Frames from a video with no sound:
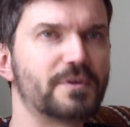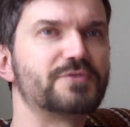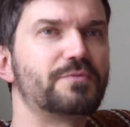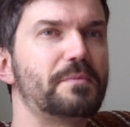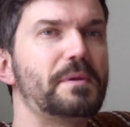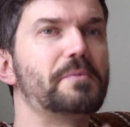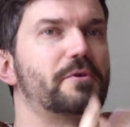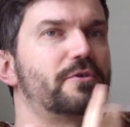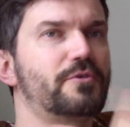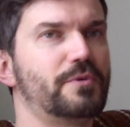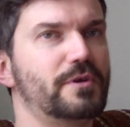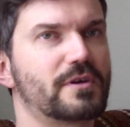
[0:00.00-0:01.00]
Whereas when people are
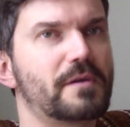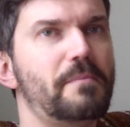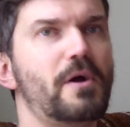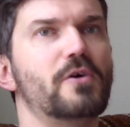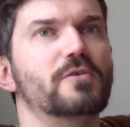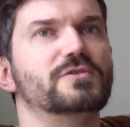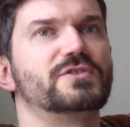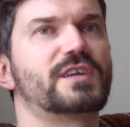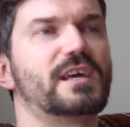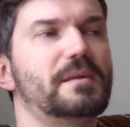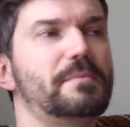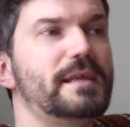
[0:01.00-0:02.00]
in a real
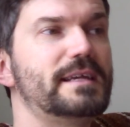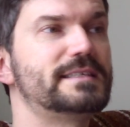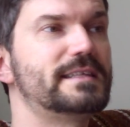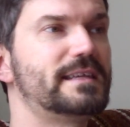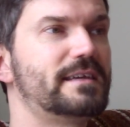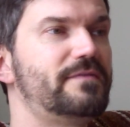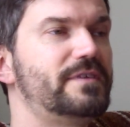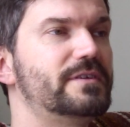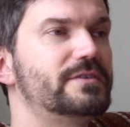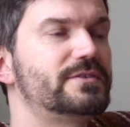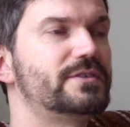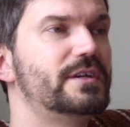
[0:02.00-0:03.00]
composed kind of place, I think it
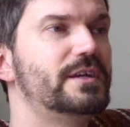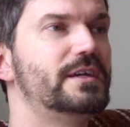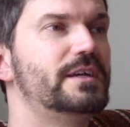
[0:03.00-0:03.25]
feels